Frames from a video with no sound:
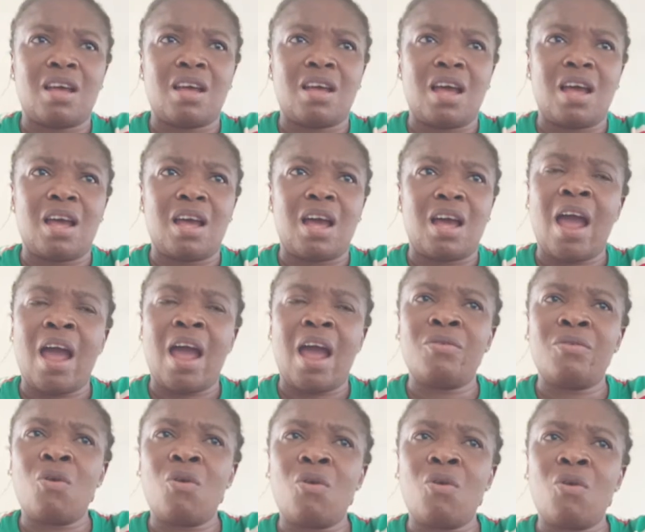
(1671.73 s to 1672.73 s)
I
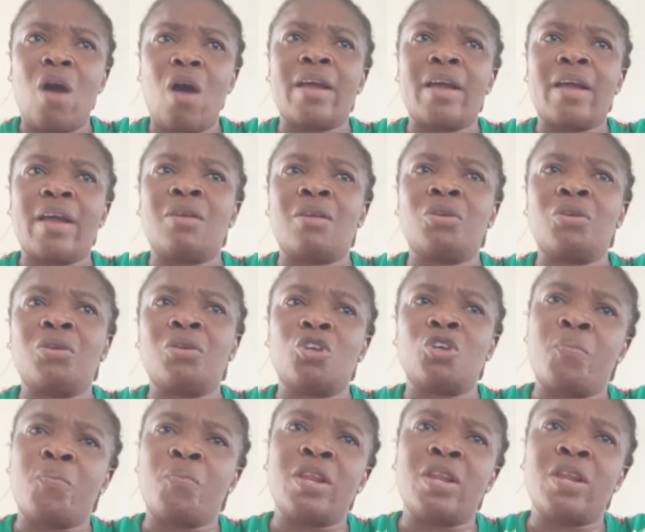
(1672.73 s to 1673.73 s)
know I cannot just
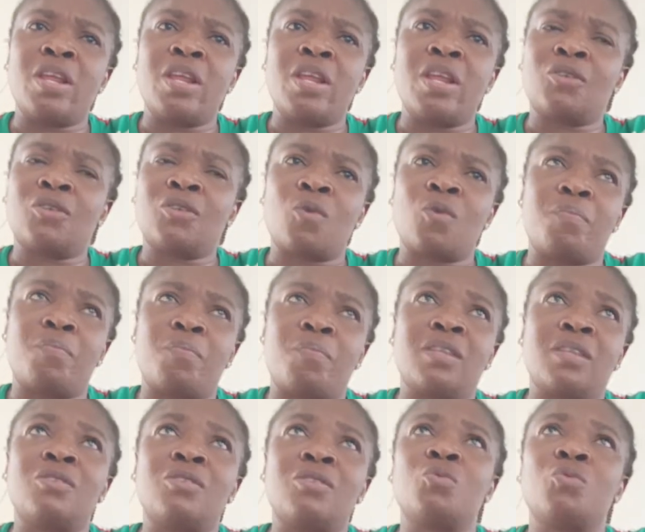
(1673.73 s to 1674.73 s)
openly ask one
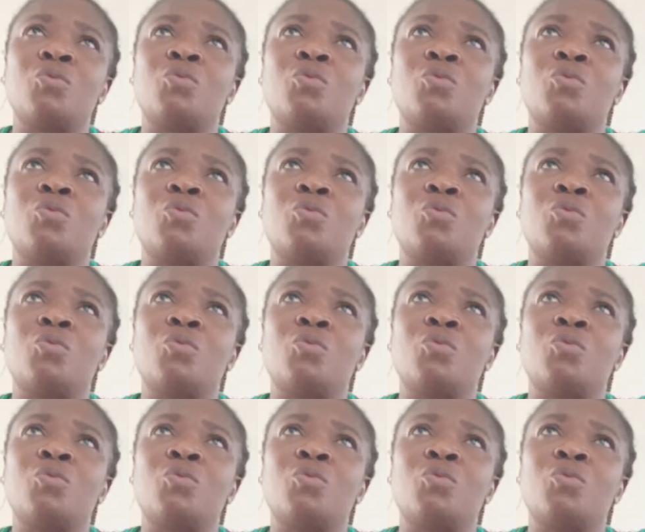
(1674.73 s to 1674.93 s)
person to give